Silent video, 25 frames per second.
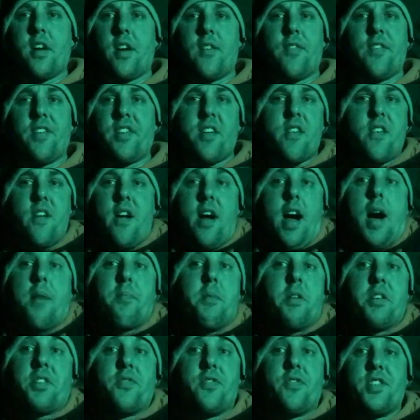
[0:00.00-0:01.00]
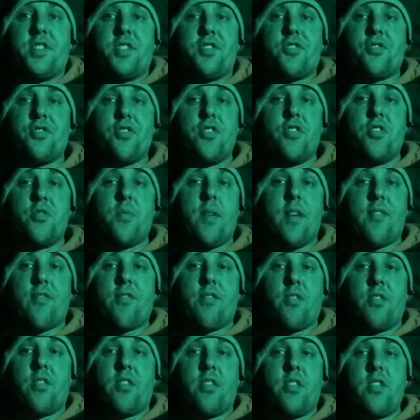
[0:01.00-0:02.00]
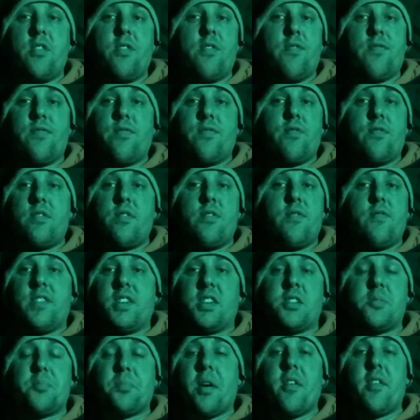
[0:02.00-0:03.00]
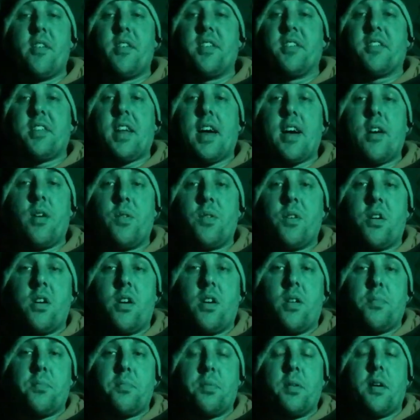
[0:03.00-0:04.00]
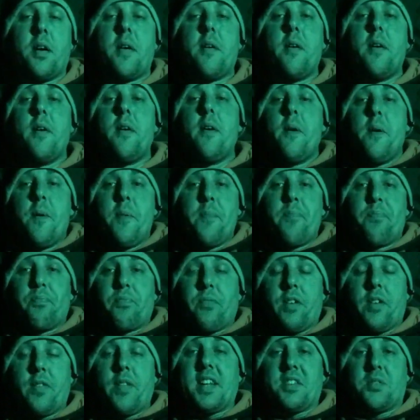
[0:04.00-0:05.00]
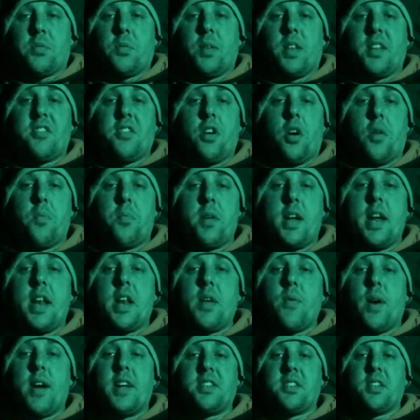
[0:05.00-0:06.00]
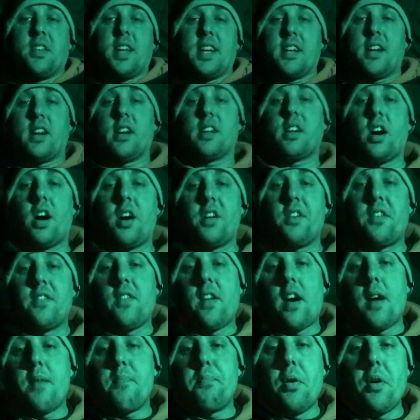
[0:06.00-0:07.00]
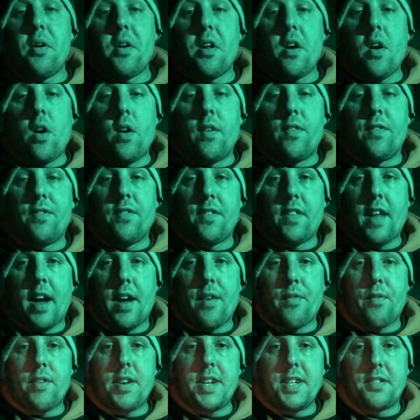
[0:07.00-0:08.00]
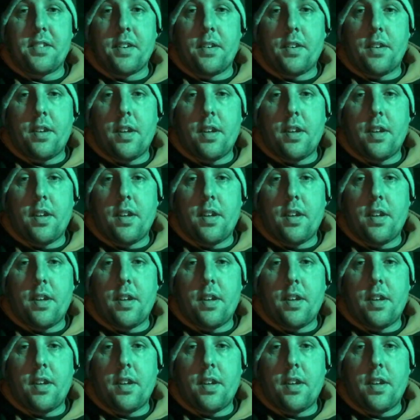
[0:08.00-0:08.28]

I don't know how much of it's true, whether or not you've experienced that or not, but that's what they told me anyway. So that I kind of like put it off for that reason.